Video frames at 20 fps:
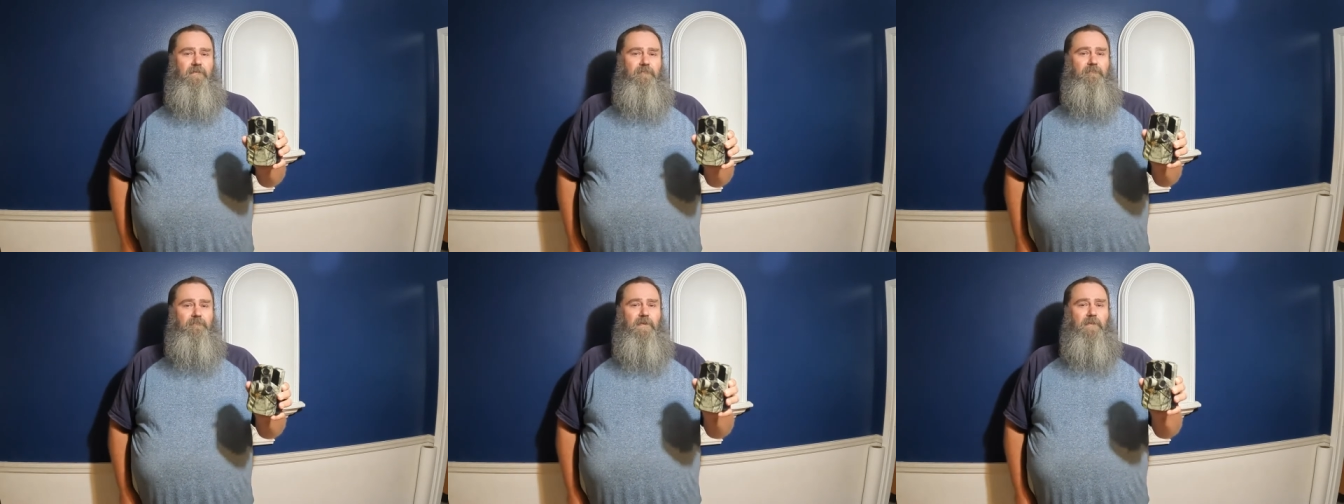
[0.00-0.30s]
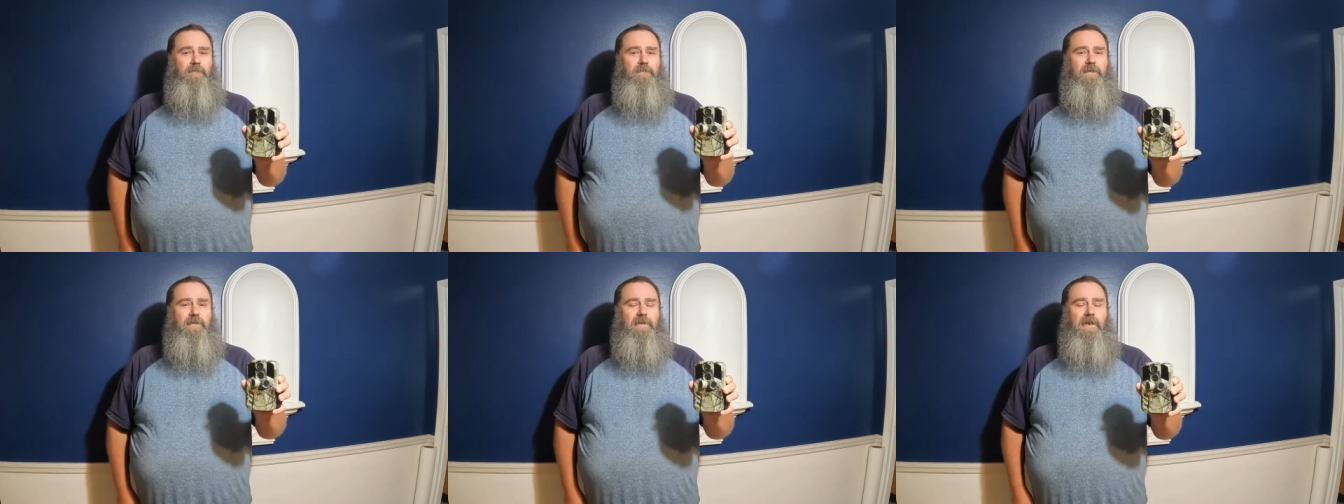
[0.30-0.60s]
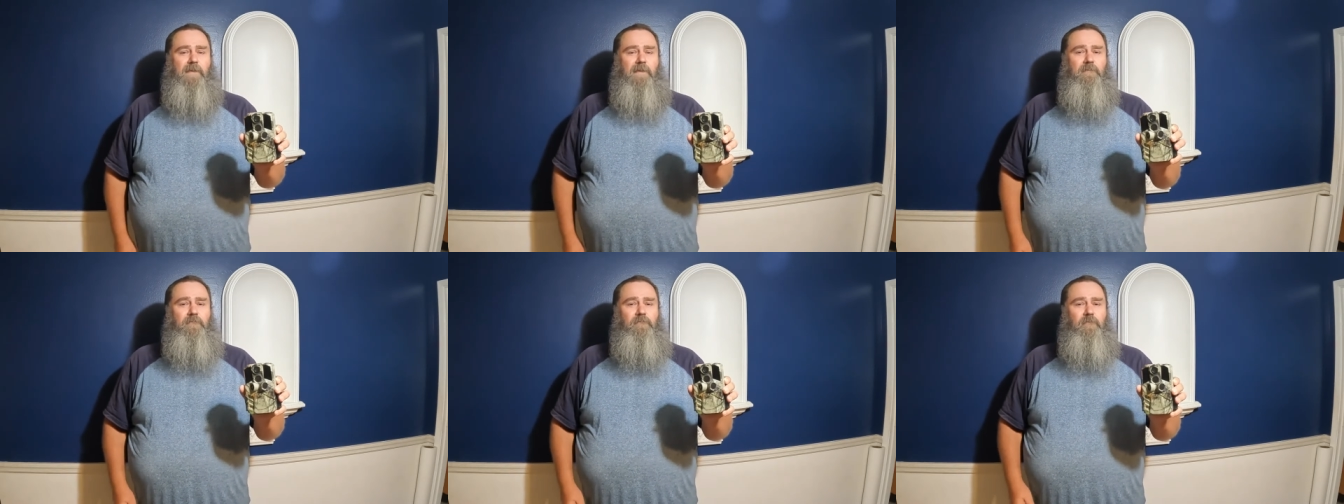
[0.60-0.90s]
from the
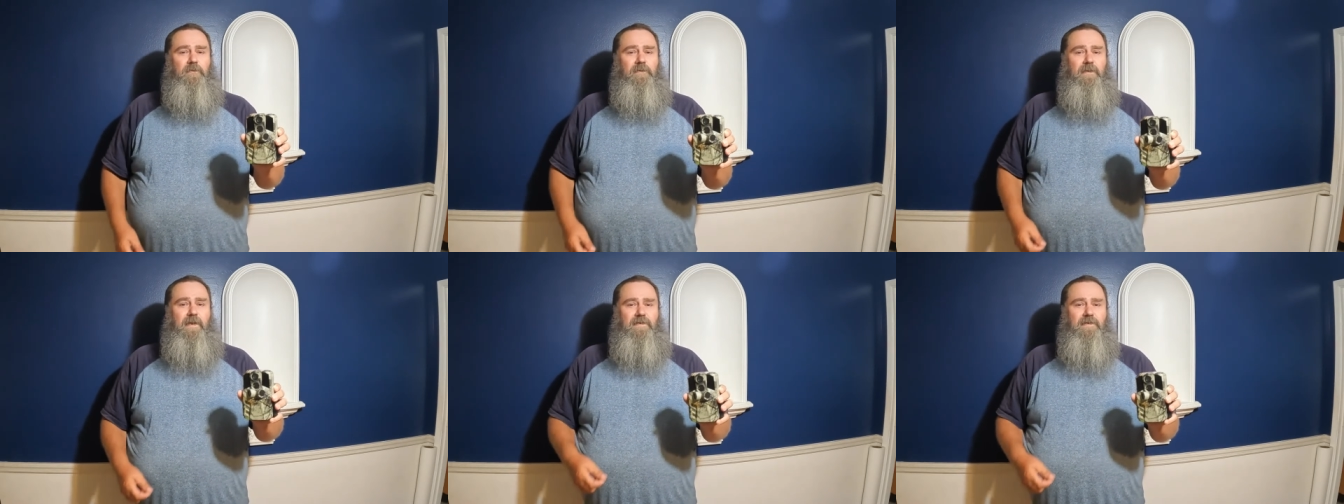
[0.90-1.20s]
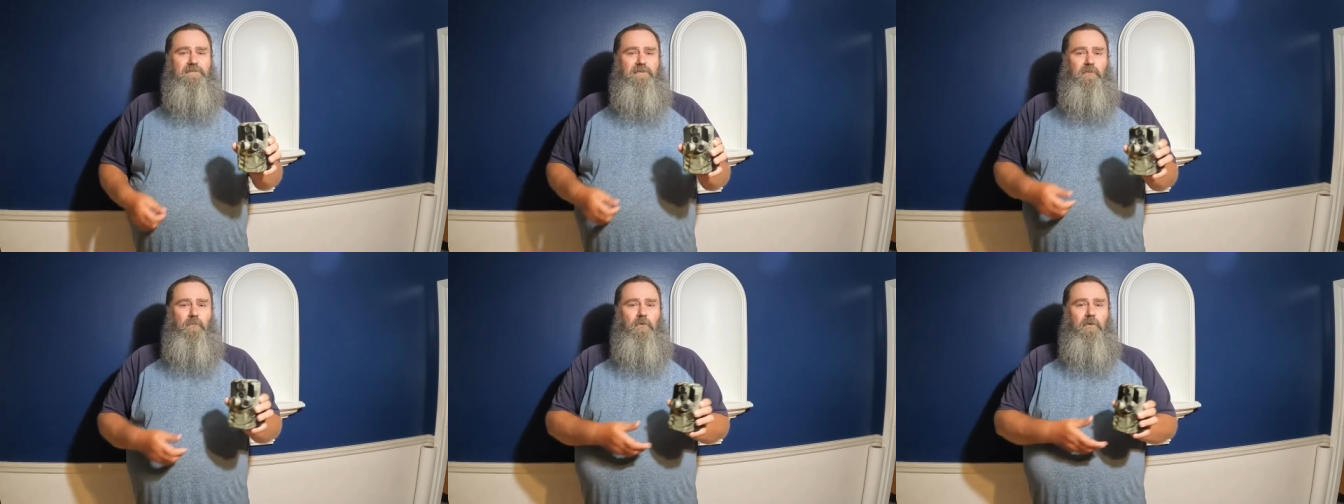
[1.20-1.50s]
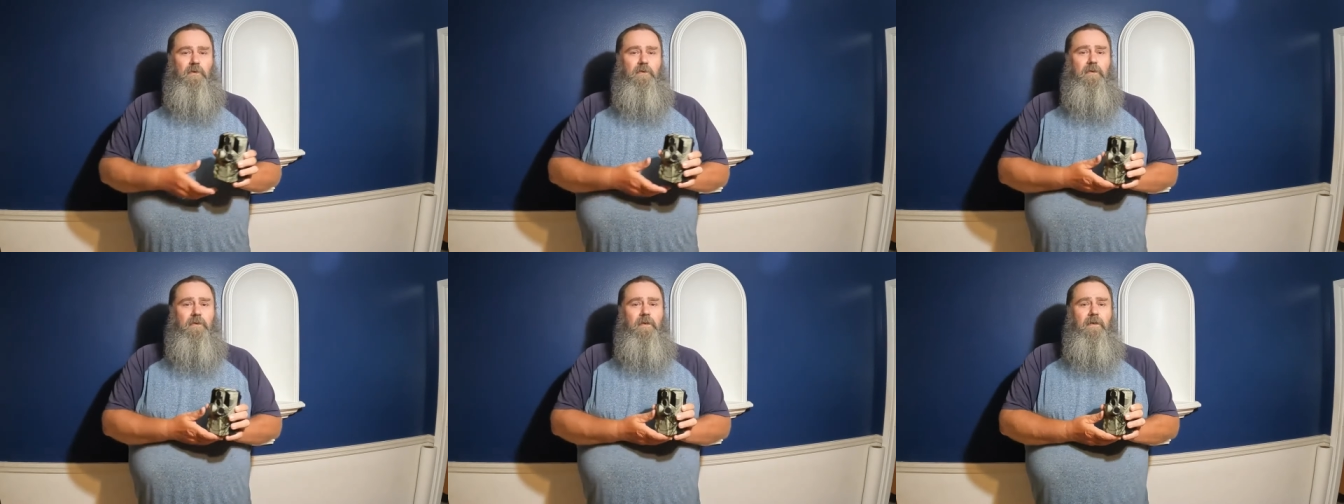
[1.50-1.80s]
camera for it to actually
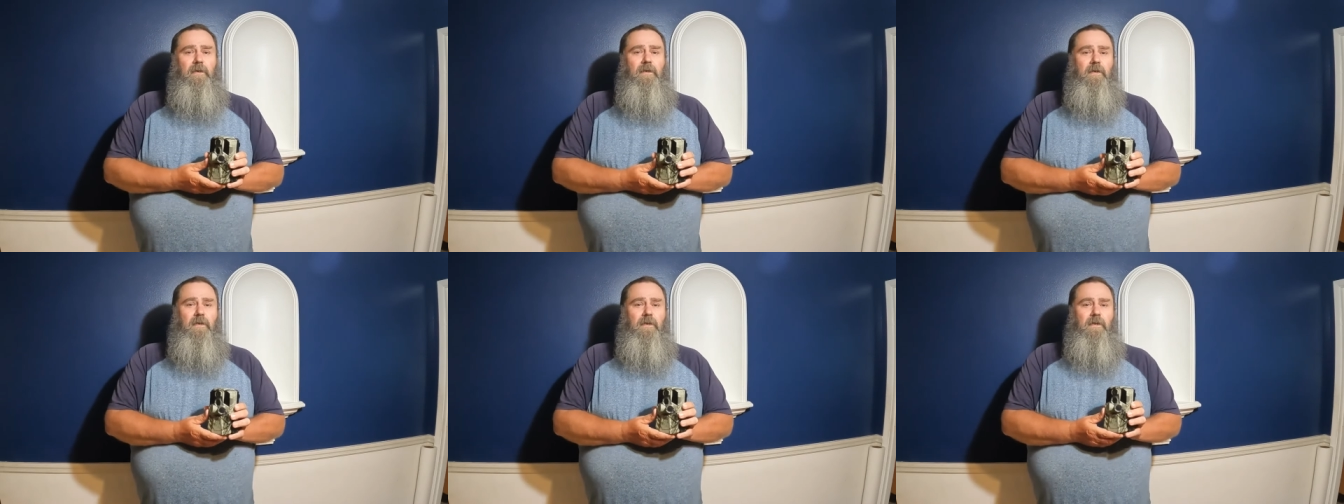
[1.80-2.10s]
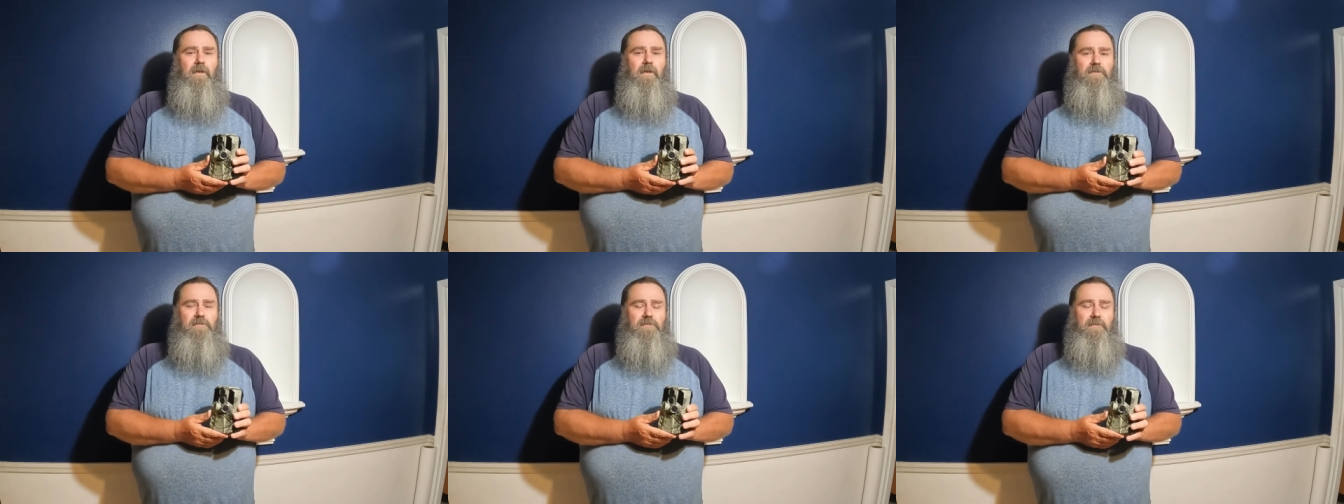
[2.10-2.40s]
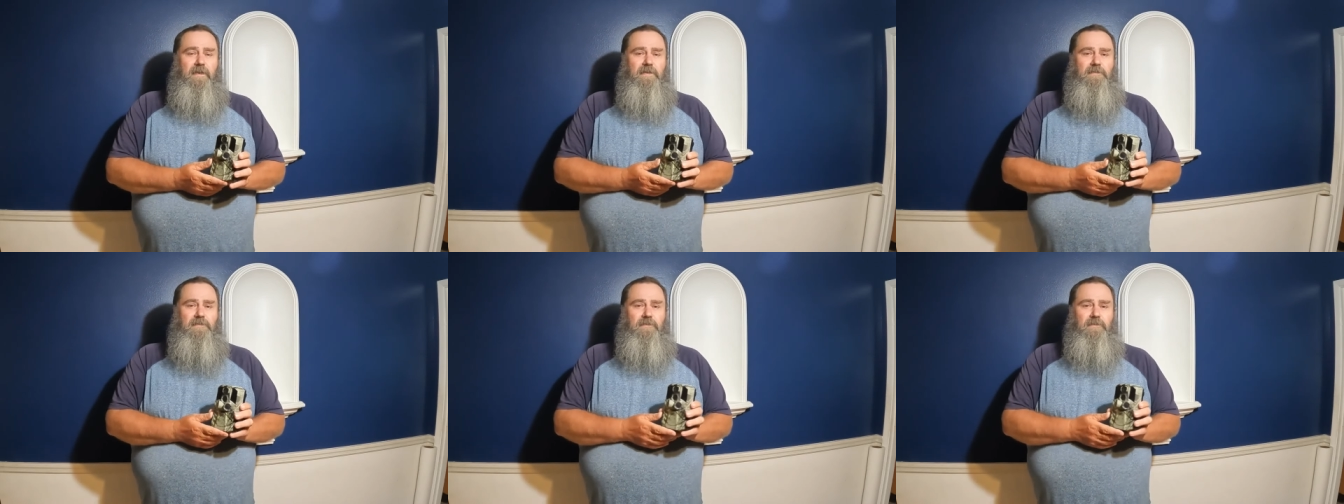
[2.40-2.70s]
work.
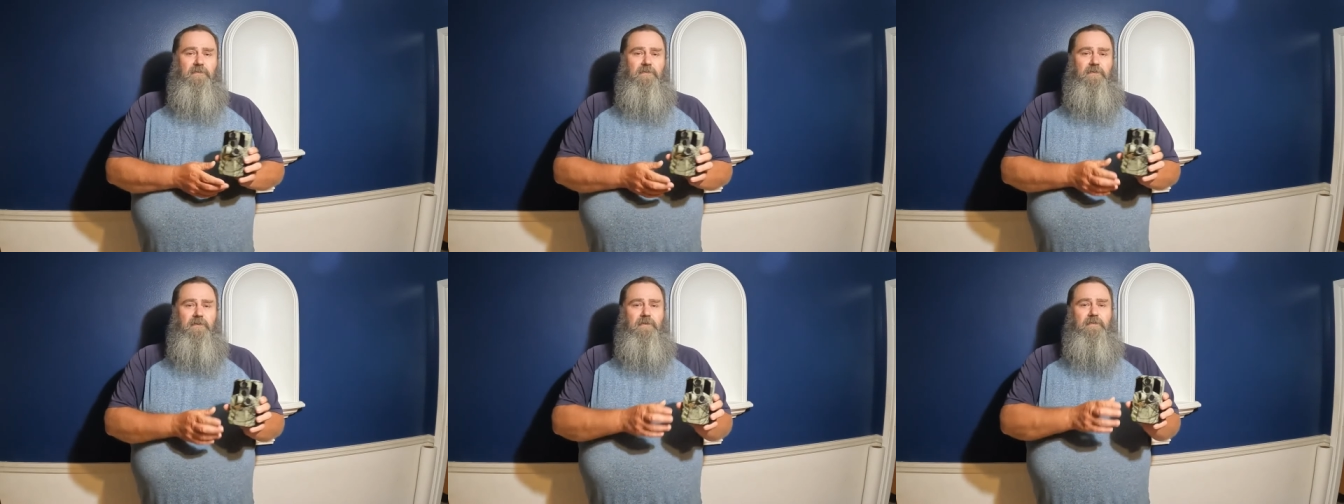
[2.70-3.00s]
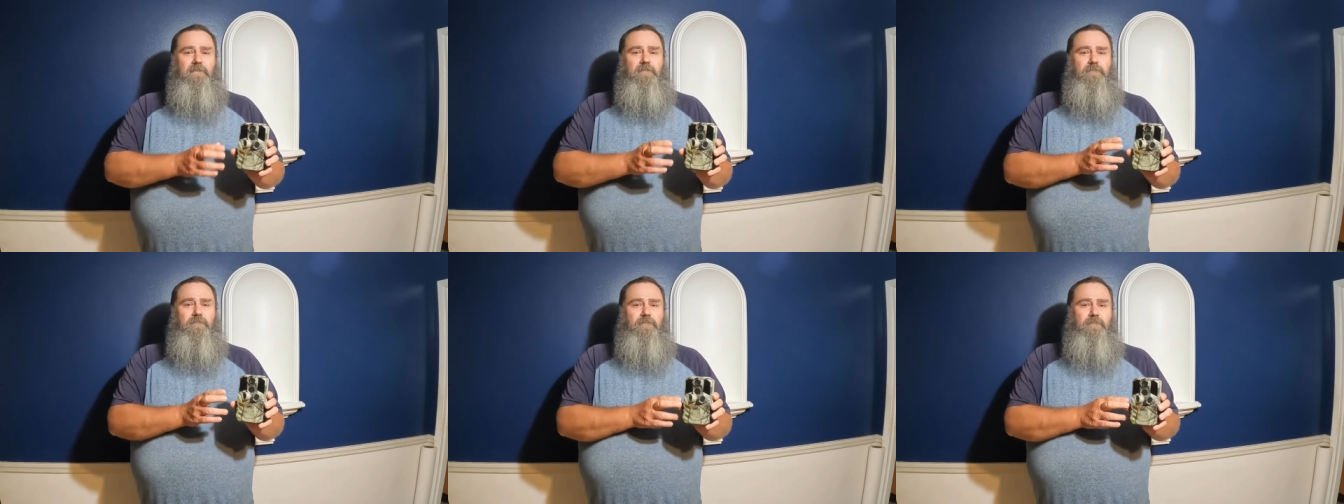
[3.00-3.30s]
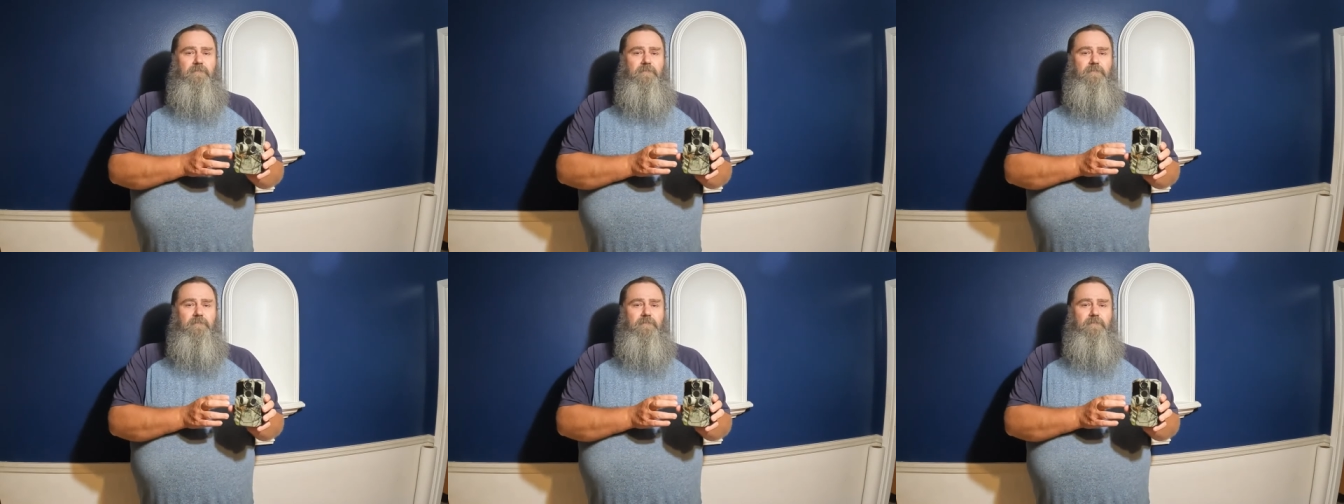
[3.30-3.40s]
So that's a good